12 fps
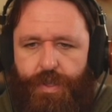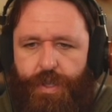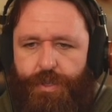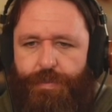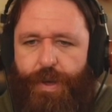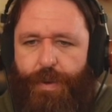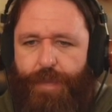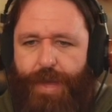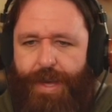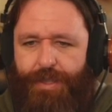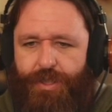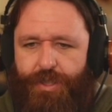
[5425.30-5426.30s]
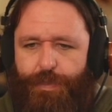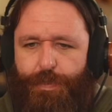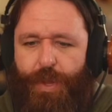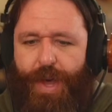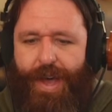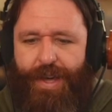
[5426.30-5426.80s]
Let's find that
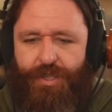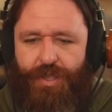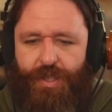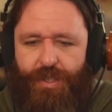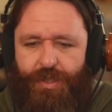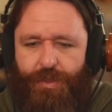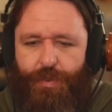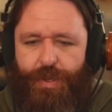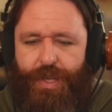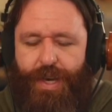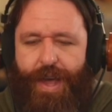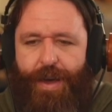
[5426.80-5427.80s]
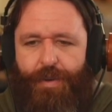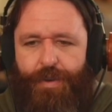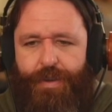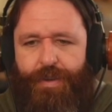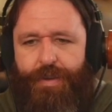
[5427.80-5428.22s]
splash and listen with it out.